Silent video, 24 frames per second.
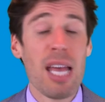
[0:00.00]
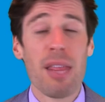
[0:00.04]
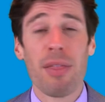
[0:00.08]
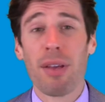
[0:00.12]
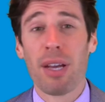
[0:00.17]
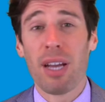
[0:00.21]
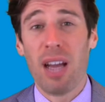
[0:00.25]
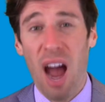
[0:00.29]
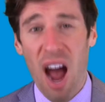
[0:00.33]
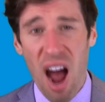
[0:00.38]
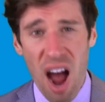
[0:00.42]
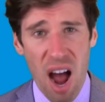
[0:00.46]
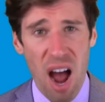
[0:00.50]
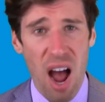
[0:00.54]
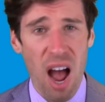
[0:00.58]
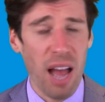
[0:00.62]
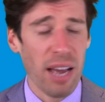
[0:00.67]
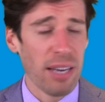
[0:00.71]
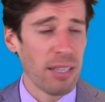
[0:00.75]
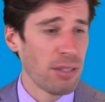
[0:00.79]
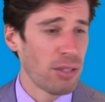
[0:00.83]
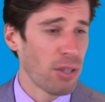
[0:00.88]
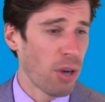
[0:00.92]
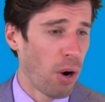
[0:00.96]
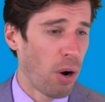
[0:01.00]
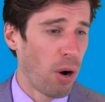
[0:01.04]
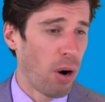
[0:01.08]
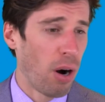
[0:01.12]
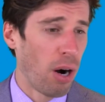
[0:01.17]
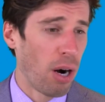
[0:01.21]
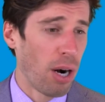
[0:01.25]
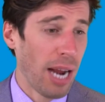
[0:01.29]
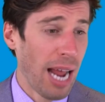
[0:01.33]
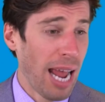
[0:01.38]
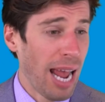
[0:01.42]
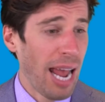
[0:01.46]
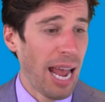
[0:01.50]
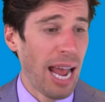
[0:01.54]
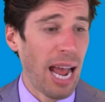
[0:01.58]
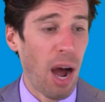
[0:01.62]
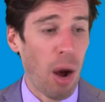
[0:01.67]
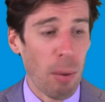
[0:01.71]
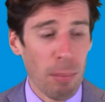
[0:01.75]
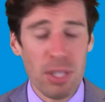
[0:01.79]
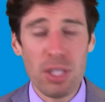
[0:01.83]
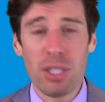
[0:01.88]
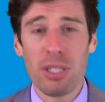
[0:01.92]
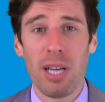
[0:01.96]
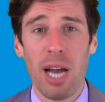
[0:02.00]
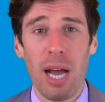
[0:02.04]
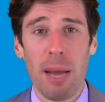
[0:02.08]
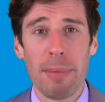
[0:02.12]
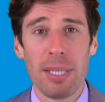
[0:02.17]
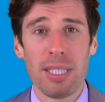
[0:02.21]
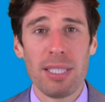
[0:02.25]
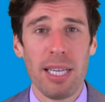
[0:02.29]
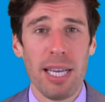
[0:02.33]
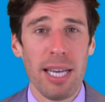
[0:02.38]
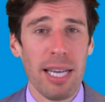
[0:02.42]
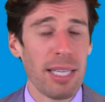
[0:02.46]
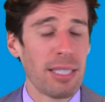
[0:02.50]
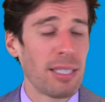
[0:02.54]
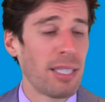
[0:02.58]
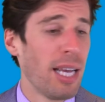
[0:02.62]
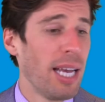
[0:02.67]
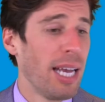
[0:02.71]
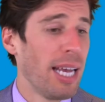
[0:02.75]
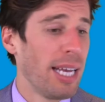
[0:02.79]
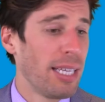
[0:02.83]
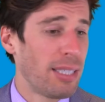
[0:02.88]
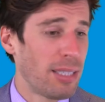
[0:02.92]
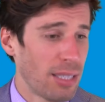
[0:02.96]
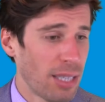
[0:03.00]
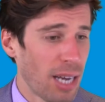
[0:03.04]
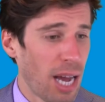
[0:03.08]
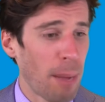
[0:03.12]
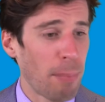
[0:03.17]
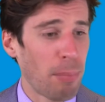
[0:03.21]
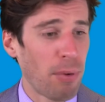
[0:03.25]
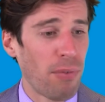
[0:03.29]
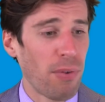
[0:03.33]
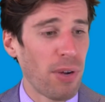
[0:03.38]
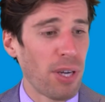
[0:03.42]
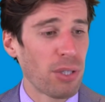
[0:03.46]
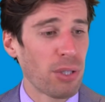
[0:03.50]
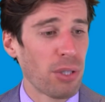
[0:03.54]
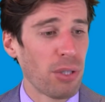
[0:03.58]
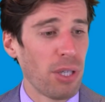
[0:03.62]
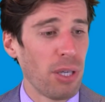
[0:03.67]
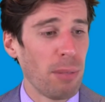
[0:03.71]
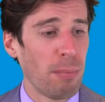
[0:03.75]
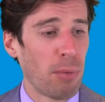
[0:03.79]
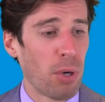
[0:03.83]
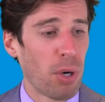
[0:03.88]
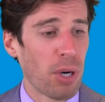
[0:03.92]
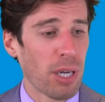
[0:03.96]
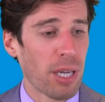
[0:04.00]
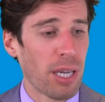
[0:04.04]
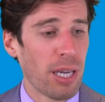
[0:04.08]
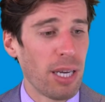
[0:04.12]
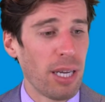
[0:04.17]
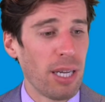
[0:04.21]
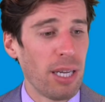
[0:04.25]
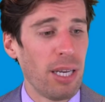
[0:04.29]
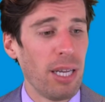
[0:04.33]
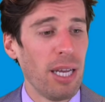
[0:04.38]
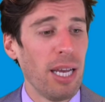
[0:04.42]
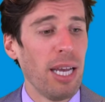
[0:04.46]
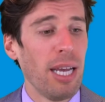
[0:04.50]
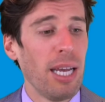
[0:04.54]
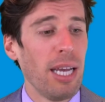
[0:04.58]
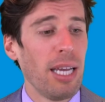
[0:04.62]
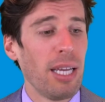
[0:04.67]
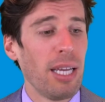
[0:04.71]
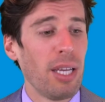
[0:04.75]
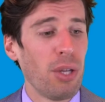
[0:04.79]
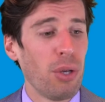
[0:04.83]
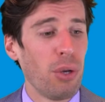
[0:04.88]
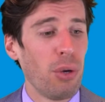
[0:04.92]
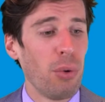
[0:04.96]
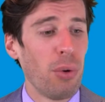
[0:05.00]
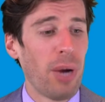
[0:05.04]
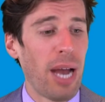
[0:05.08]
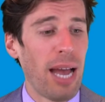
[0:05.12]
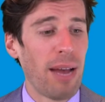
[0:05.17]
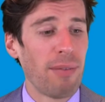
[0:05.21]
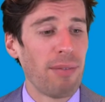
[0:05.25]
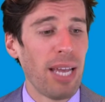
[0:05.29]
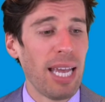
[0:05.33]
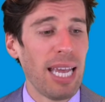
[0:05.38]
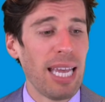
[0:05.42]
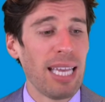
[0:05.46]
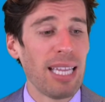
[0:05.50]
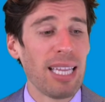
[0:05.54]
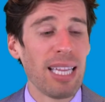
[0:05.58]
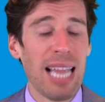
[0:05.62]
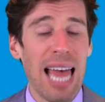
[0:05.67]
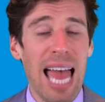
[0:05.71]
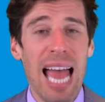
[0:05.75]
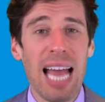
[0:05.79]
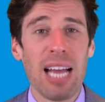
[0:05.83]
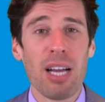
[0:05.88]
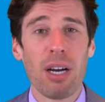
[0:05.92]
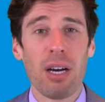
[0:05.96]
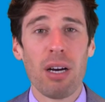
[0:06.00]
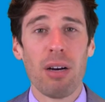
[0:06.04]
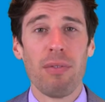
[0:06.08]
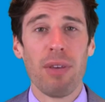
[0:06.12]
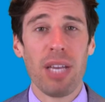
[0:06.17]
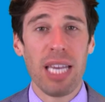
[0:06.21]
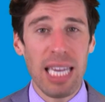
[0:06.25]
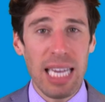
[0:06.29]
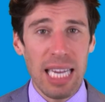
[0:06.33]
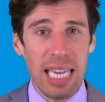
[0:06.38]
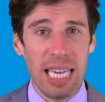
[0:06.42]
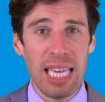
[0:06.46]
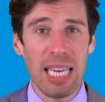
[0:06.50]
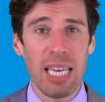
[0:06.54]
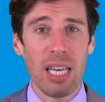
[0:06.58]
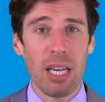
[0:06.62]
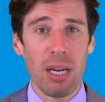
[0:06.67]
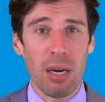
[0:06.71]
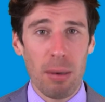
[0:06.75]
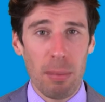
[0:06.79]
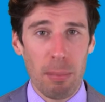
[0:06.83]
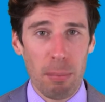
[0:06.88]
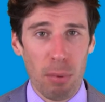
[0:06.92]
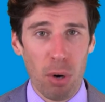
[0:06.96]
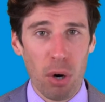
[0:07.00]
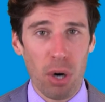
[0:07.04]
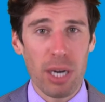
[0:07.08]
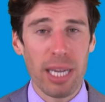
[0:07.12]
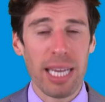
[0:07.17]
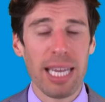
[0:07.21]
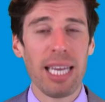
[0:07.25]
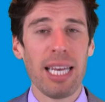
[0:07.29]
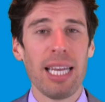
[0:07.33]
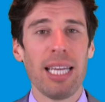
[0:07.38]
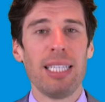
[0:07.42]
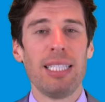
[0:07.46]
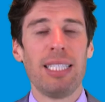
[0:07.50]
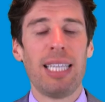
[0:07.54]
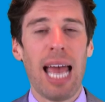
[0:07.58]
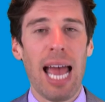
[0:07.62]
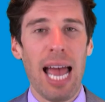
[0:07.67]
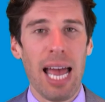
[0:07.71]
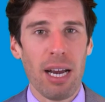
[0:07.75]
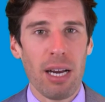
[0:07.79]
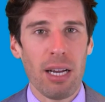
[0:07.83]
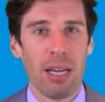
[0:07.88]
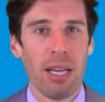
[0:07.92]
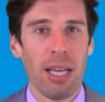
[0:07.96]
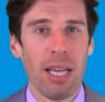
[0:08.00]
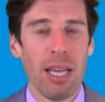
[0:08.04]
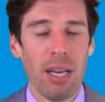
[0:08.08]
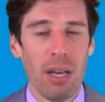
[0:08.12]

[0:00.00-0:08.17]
The cons are how much time it takes, it's not professionally marketed you have a lack of in market data.